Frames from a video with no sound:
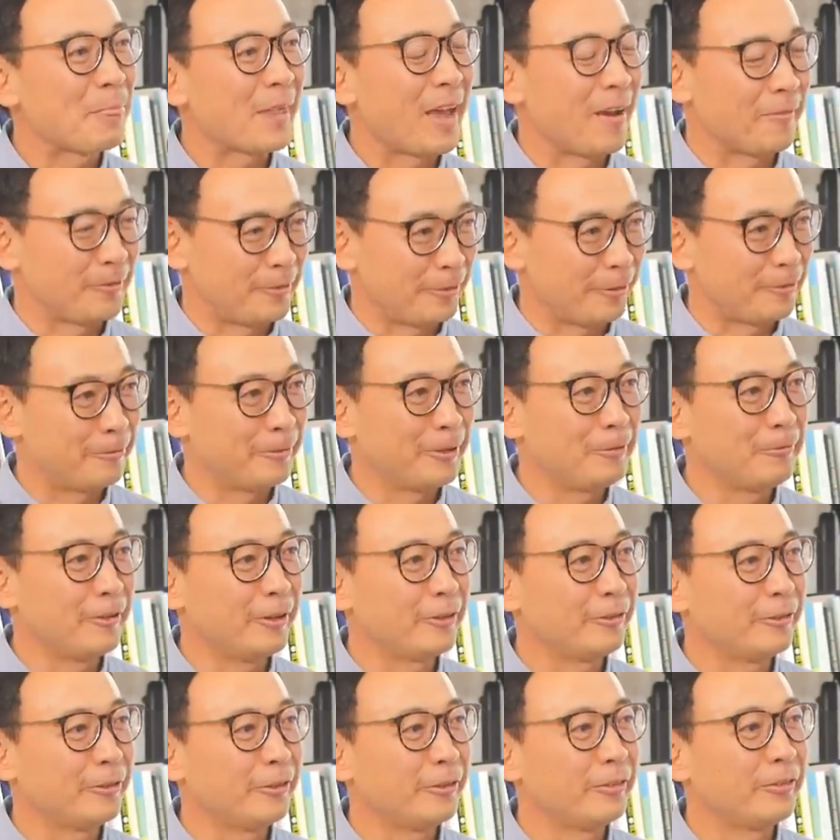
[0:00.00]
after three
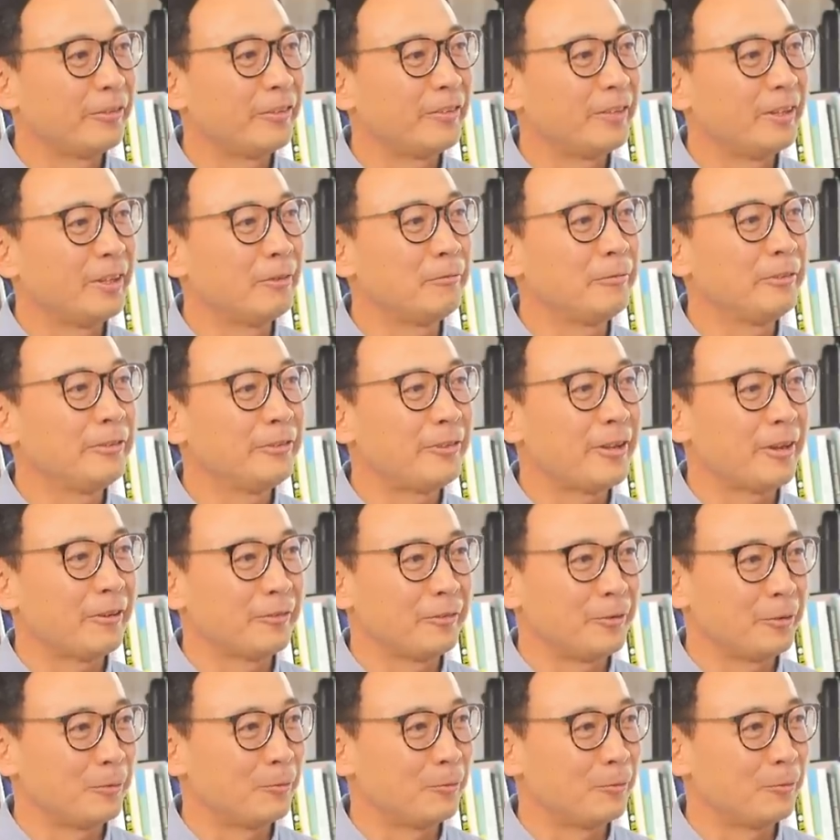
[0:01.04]
wishes, it was down